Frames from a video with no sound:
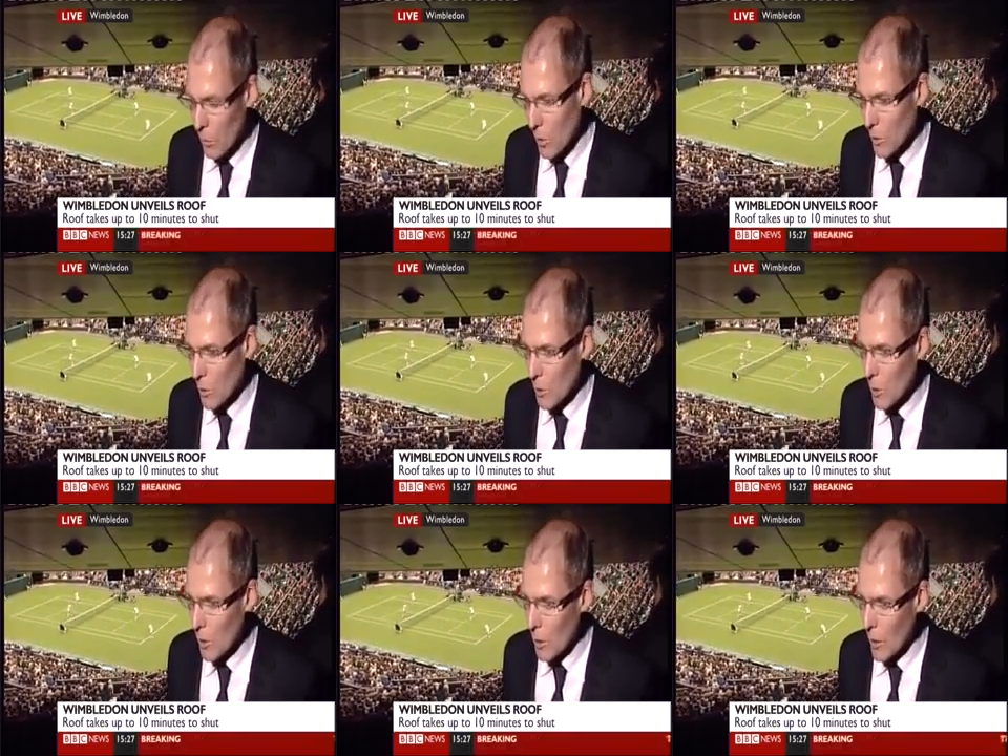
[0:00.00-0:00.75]

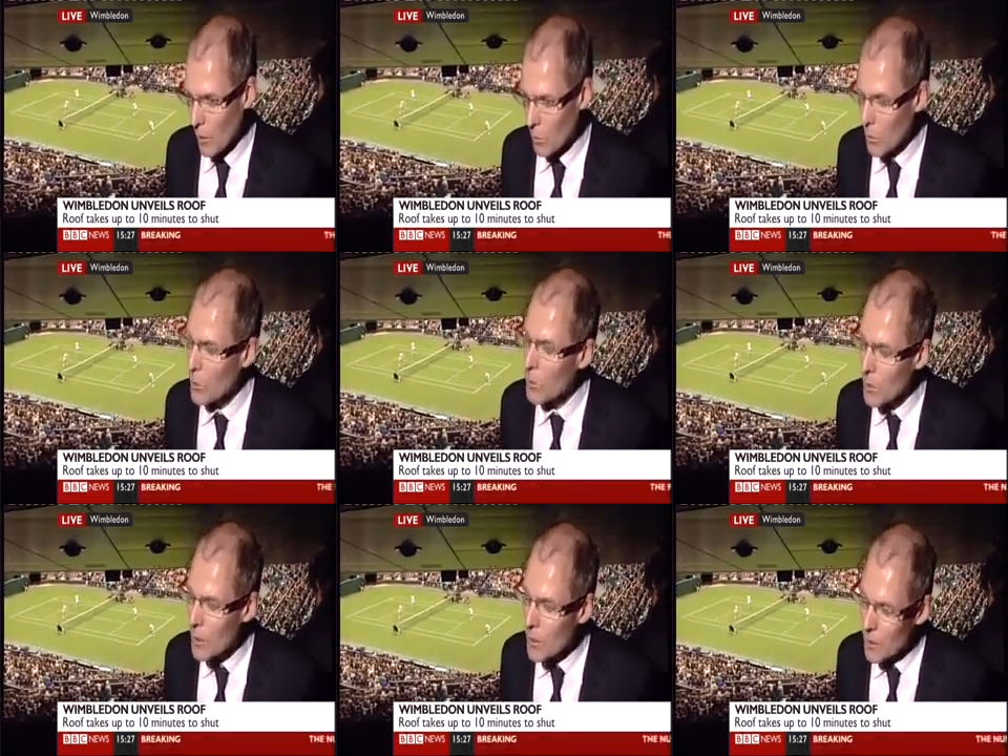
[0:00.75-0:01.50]
was
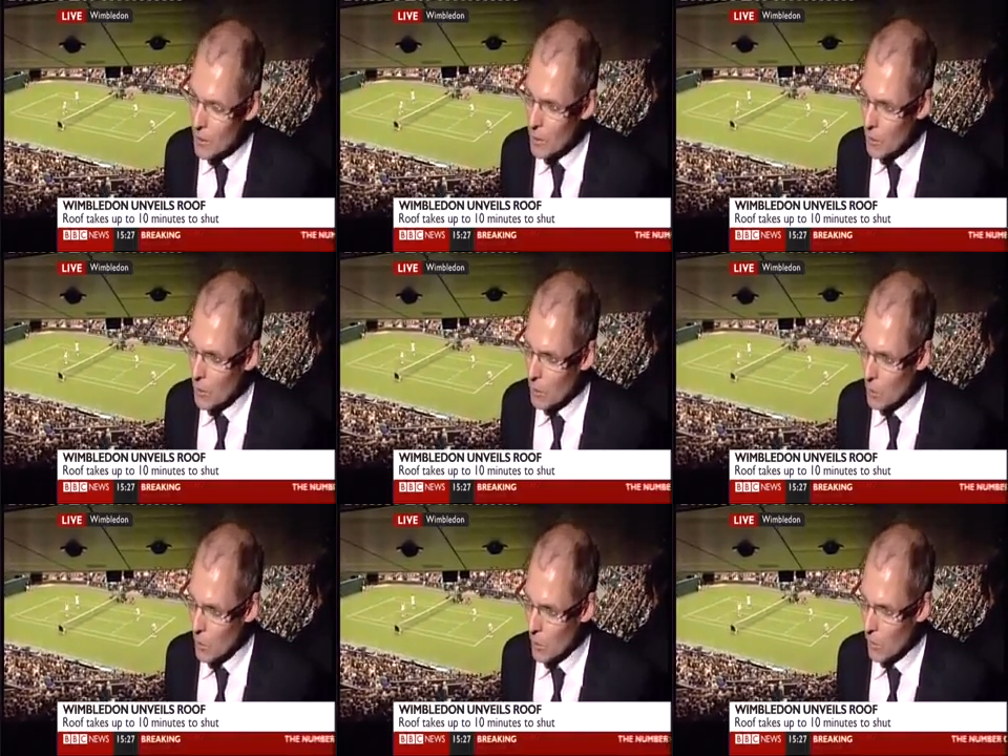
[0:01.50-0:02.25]
unique in
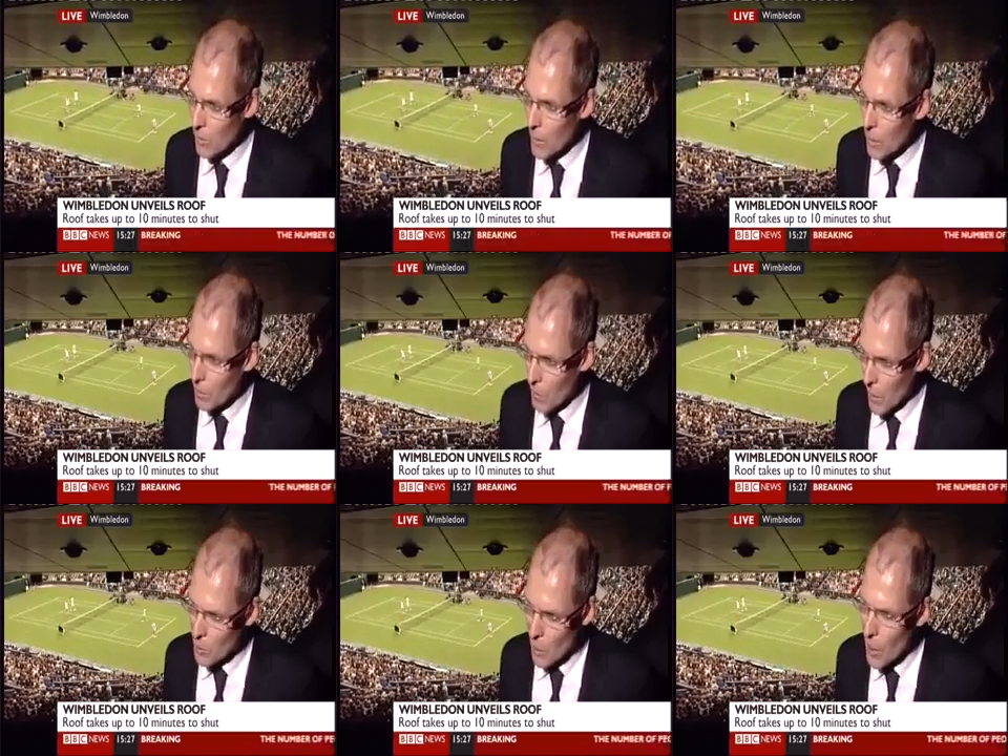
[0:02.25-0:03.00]
terms of
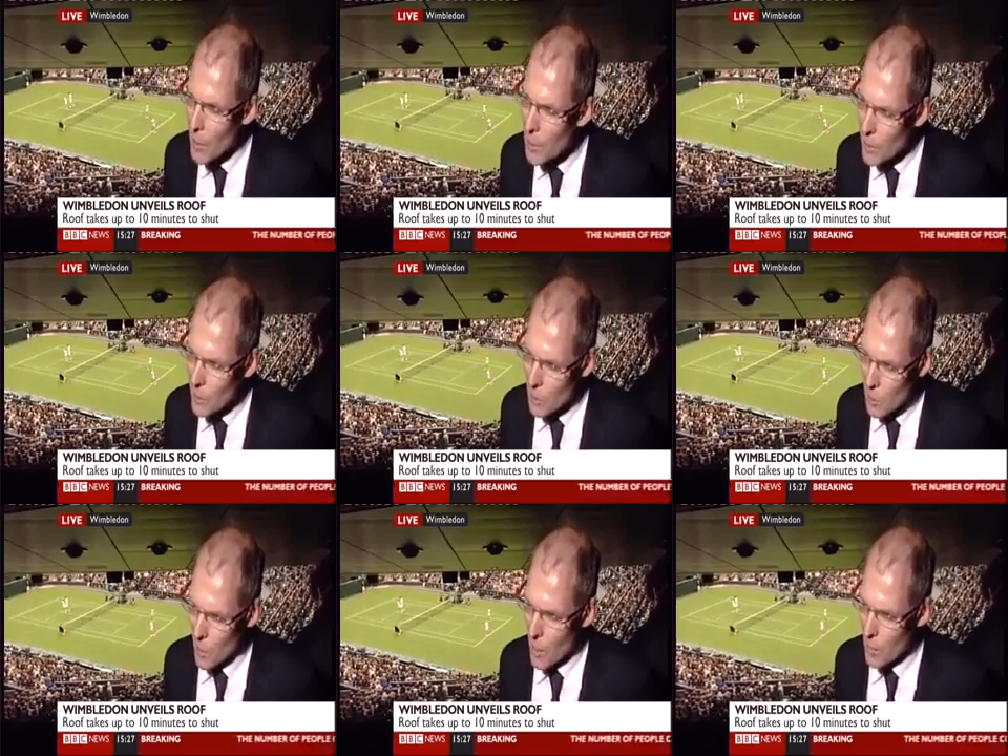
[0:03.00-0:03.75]
maintaining the
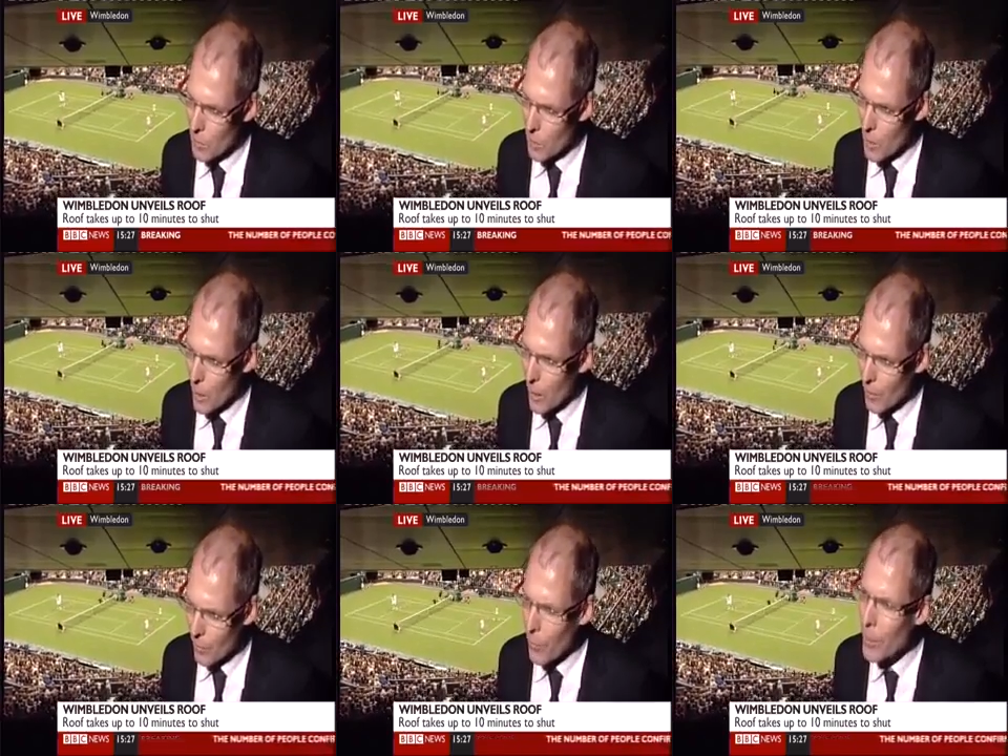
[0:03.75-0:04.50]
same
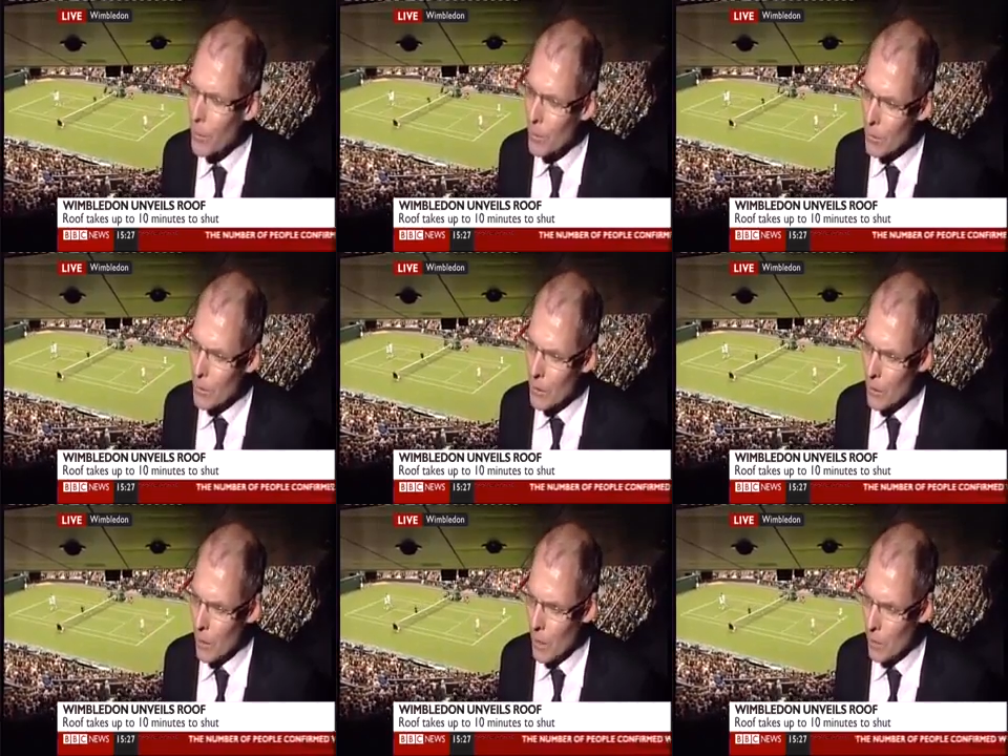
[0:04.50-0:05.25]
feel.
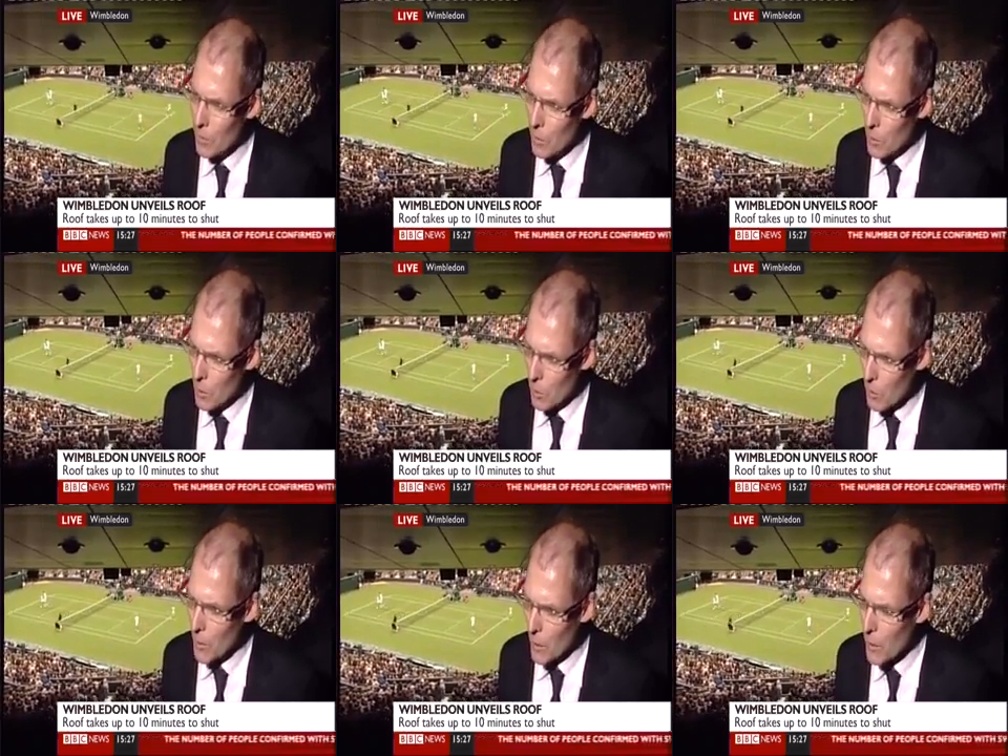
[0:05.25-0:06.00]
There's a
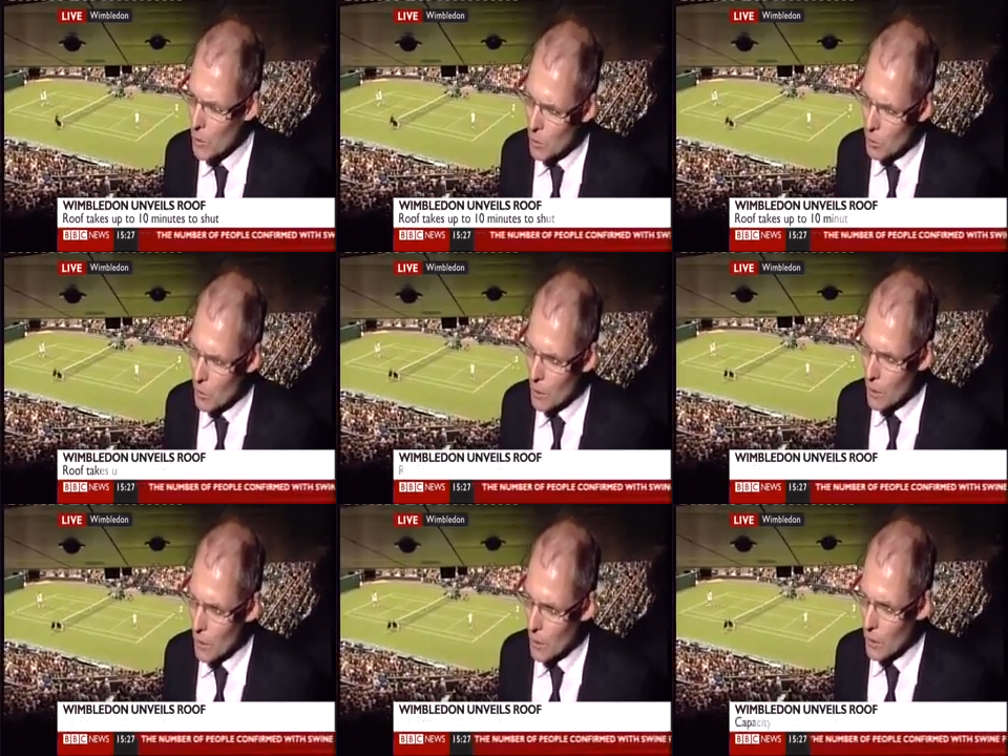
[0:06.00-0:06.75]
great
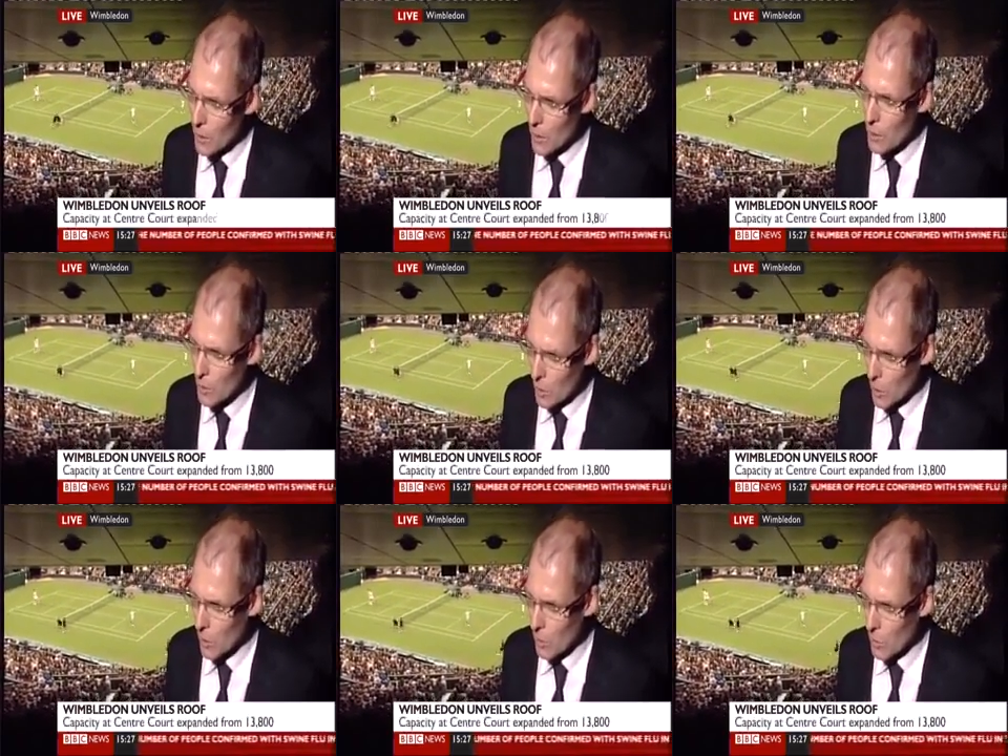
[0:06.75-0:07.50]
history here, and
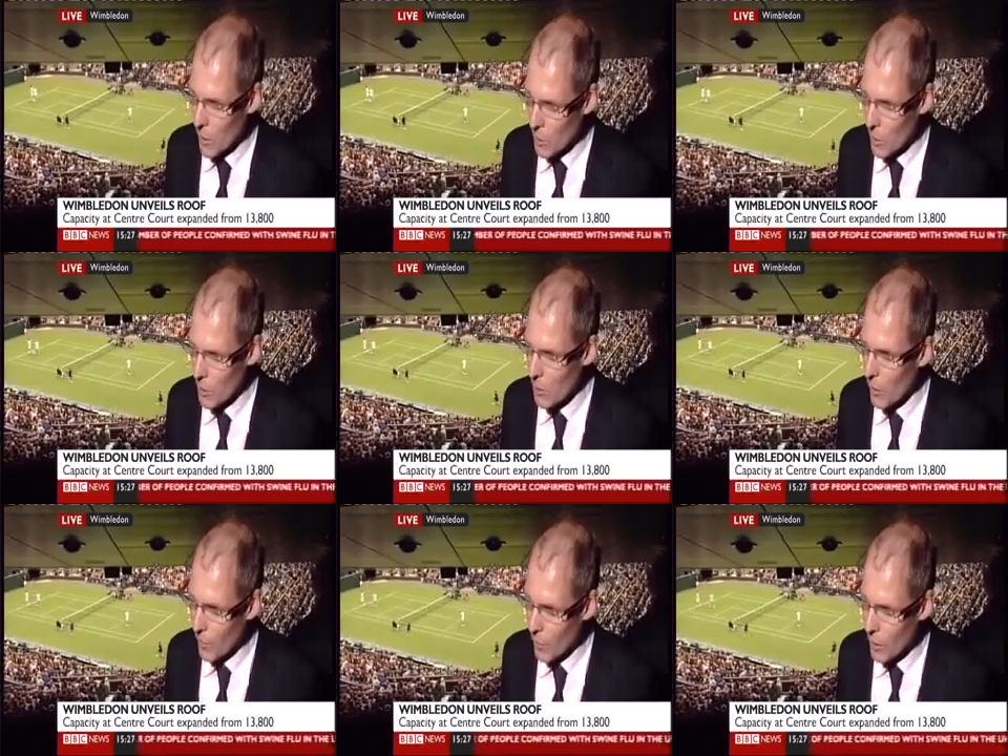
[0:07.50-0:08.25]
so maintaining
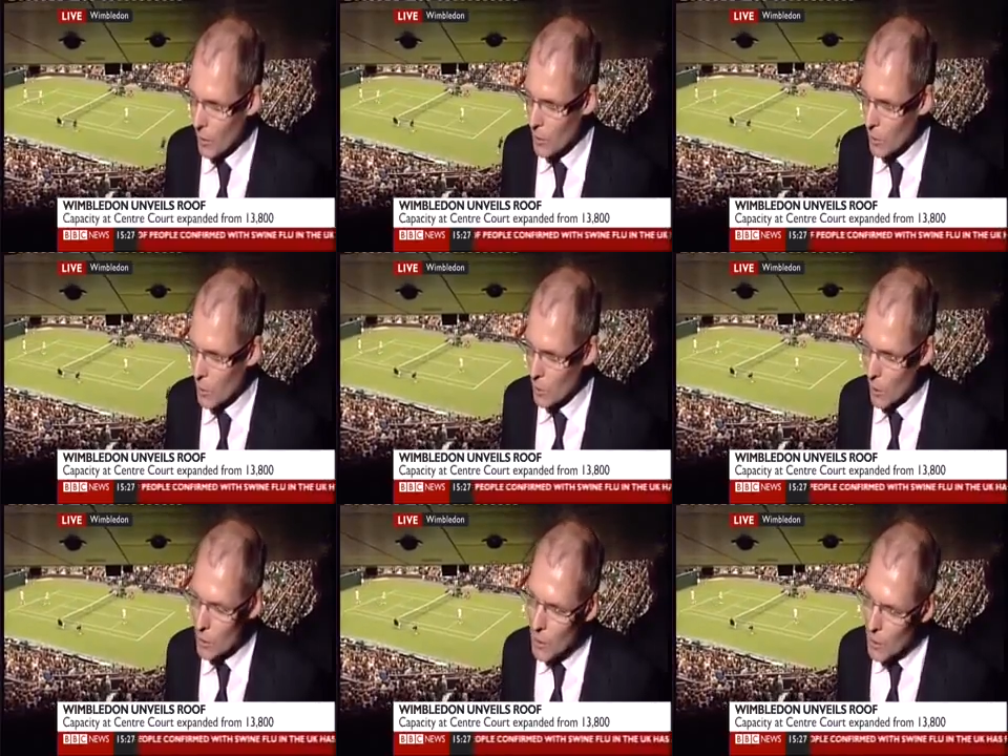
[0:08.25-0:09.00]
that feel in the
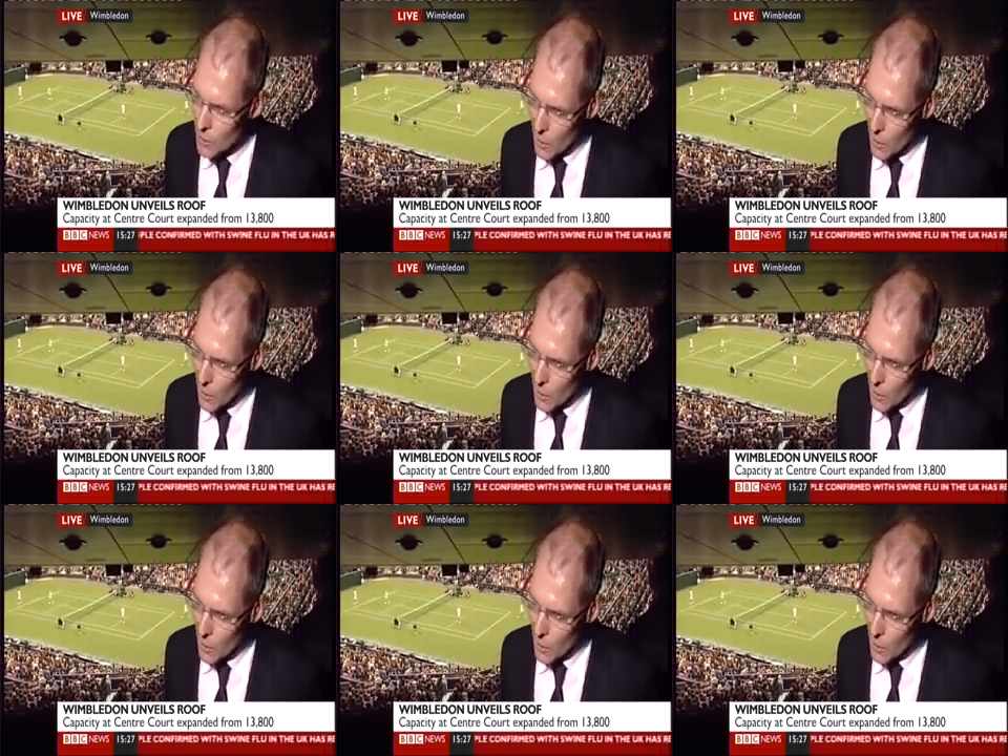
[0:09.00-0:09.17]
design.